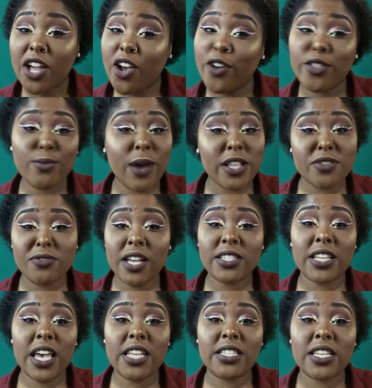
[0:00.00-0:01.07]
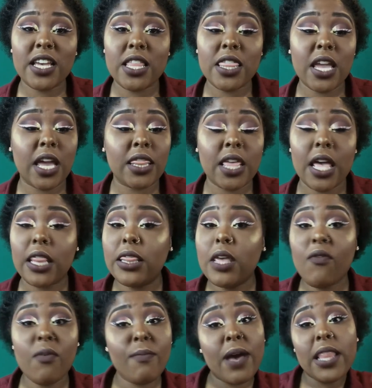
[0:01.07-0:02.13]
go throughout 2018 thinking that
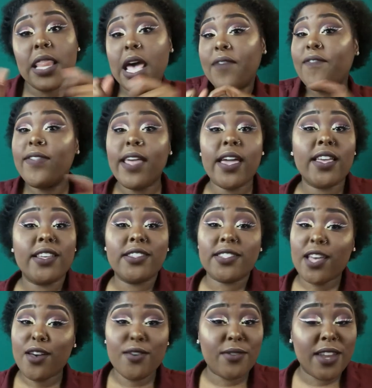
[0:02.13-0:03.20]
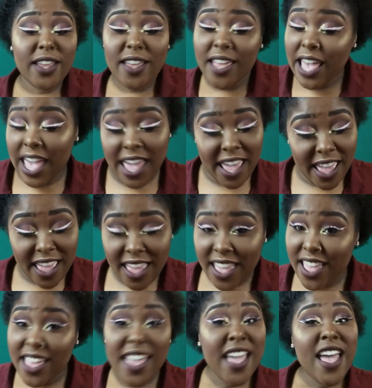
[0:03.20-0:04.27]
living my life like it's golden,
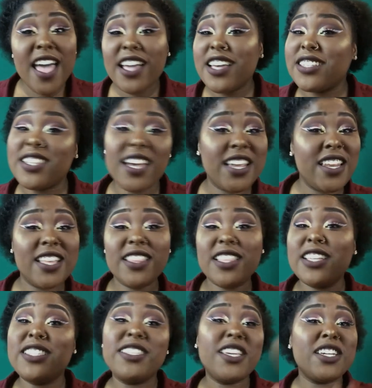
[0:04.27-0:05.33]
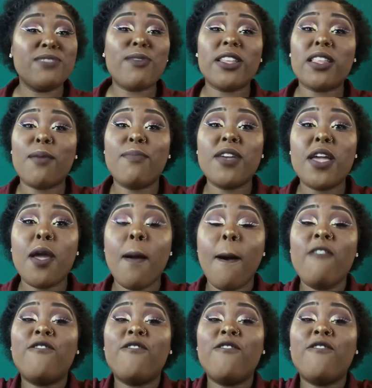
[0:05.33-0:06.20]
hey, because honey, this year is about to be